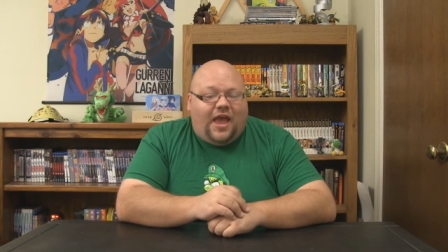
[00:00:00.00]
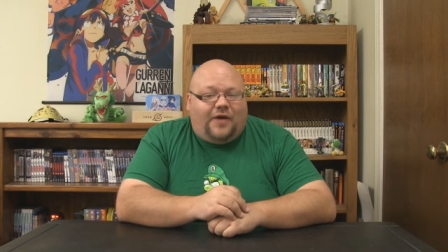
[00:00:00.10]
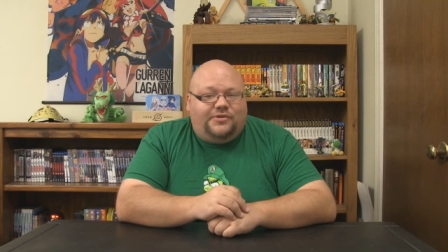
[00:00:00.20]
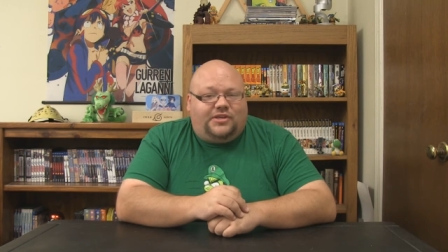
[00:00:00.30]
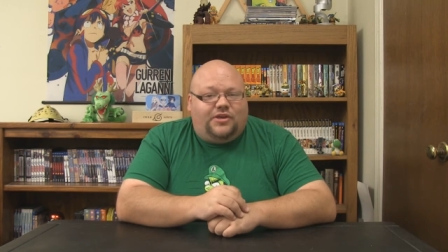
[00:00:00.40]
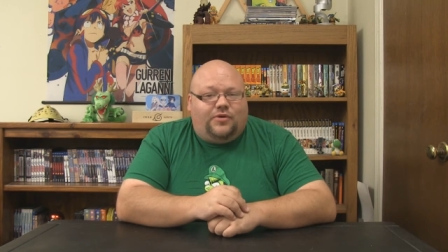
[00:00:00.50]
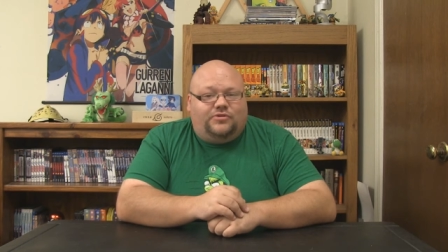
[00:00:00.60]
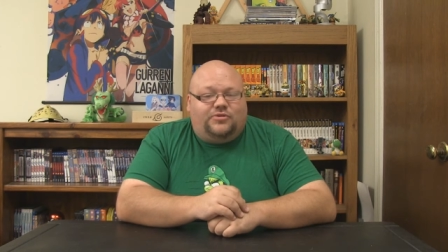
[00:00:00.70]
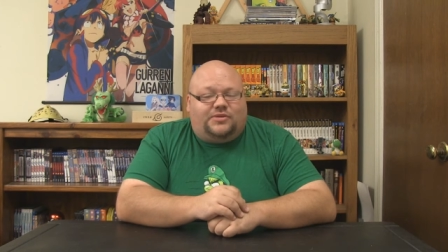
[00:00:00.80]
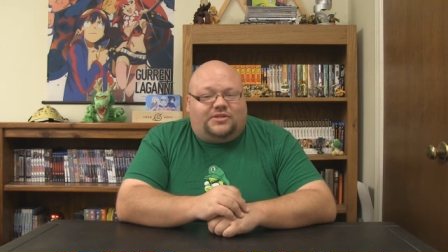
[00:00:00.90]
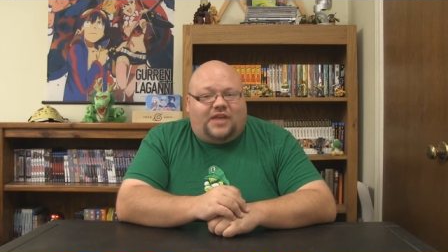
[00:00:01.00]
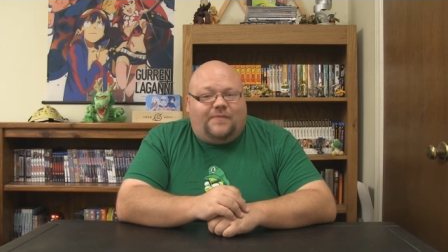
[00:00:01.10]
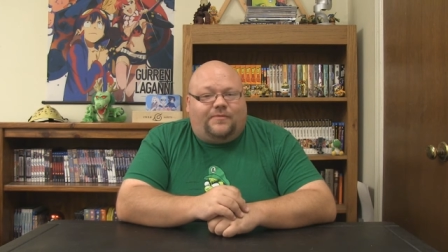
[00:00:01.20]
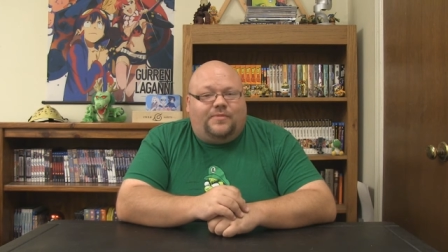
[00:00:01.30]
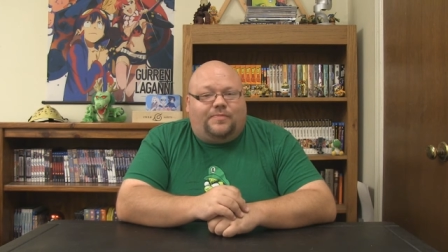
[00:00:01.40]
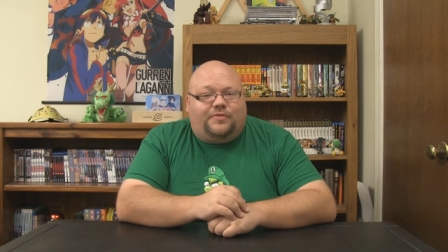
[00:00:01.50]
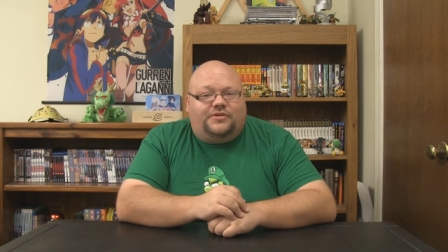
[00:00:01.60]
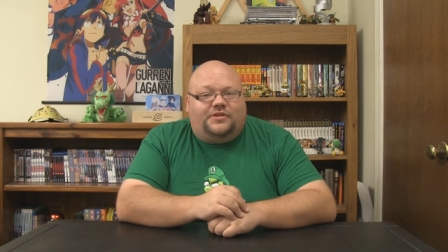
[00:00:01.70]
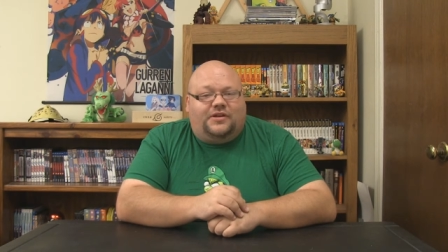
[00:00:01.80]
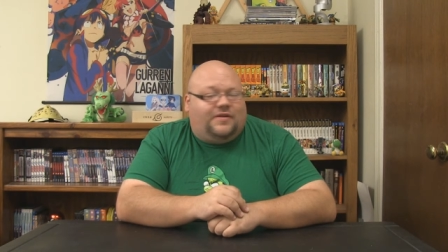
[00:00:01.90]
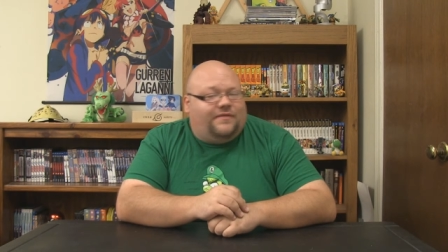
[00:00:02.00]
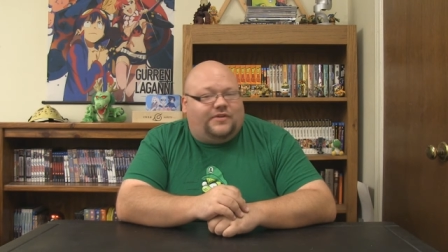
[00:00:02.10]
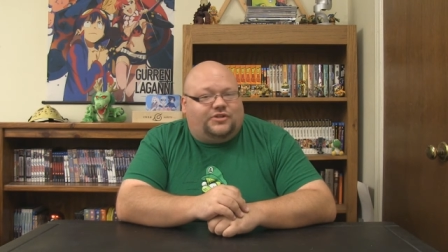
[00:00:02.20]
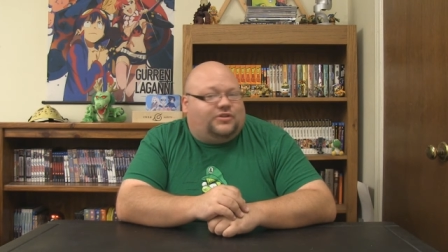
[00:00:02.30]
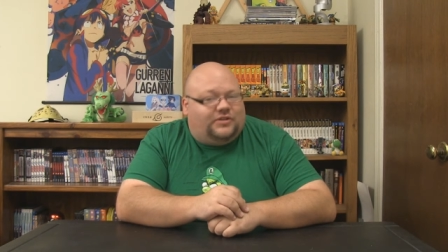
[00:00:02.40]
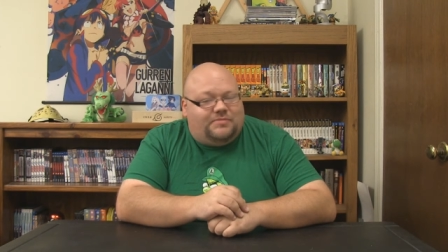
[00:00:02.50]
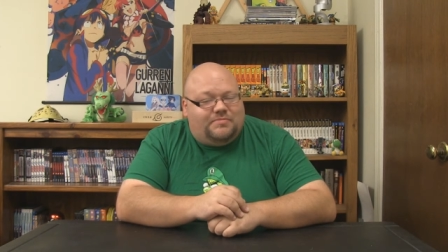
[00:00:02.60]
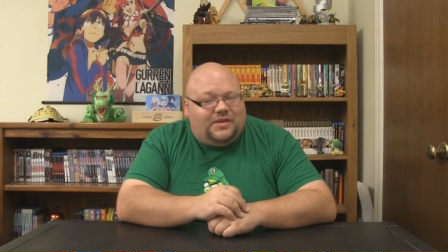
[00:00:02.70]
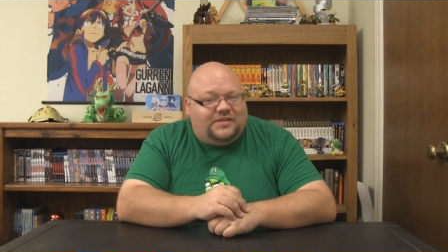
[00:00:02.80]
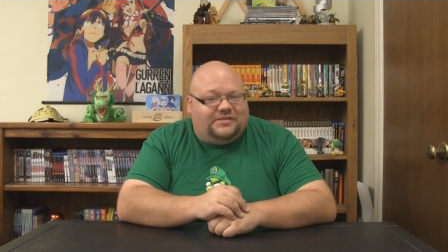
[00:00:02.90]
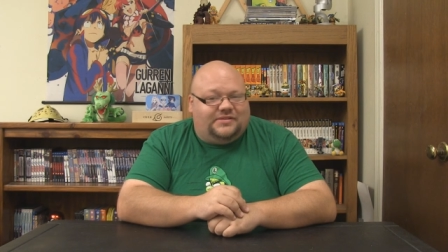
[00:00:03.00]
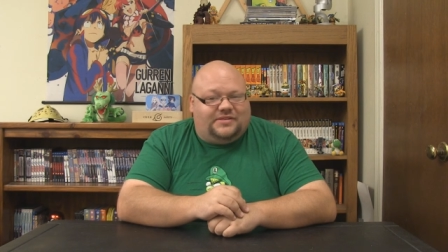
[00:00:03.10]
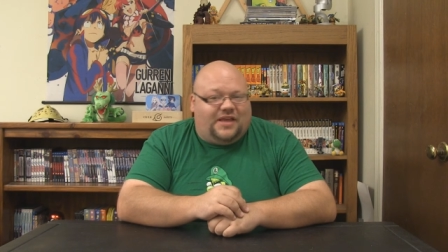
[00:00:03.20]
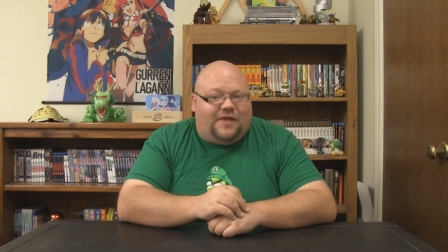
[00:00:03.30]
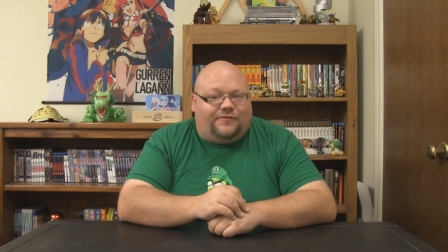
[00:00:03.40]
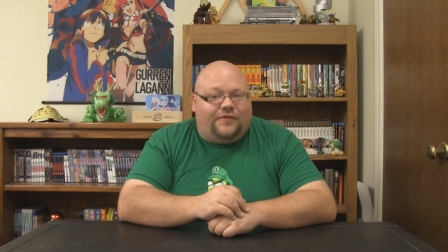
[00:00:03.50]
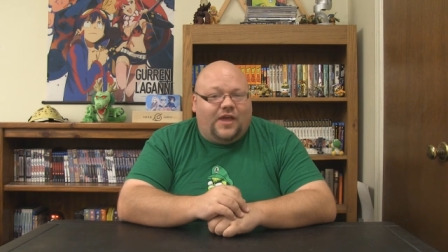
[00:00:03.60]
How is he going to escape from the prison and eventually meet Zeff?